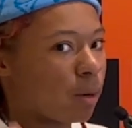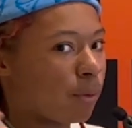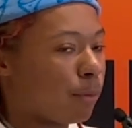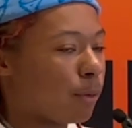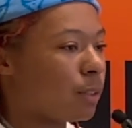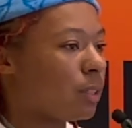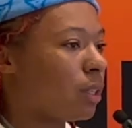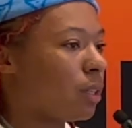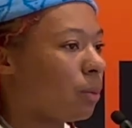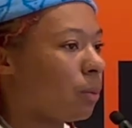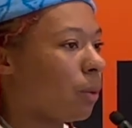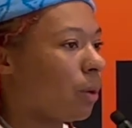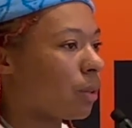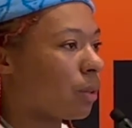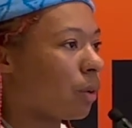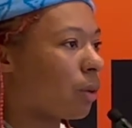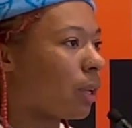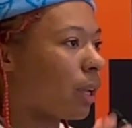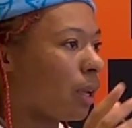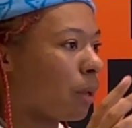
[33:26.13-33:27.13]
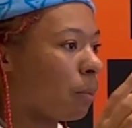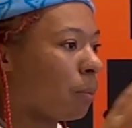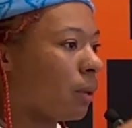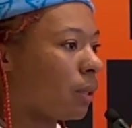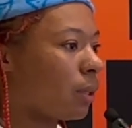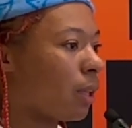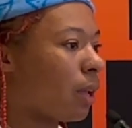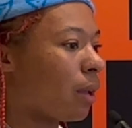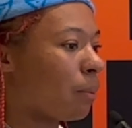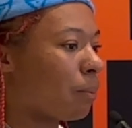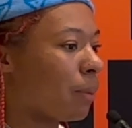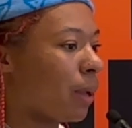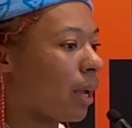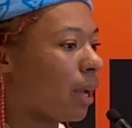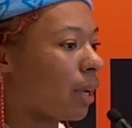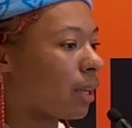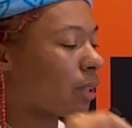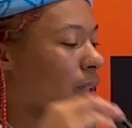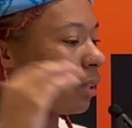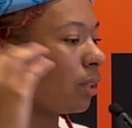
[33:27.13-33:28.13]
If it didn't work, okay, put that
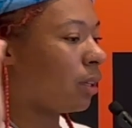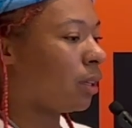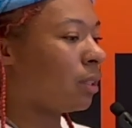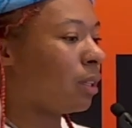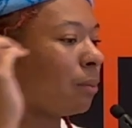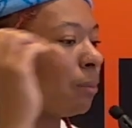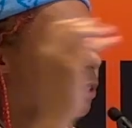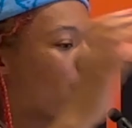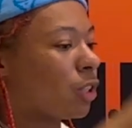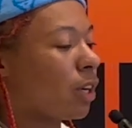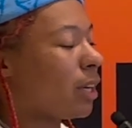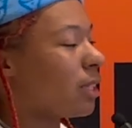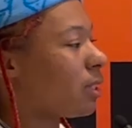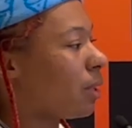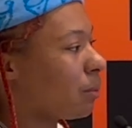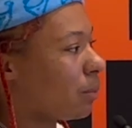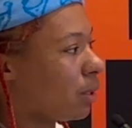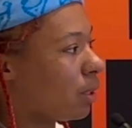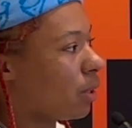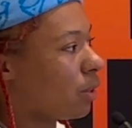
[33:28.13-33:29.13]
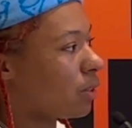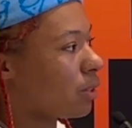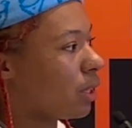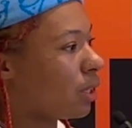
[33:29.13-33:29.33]
back. Uh, let me try something else.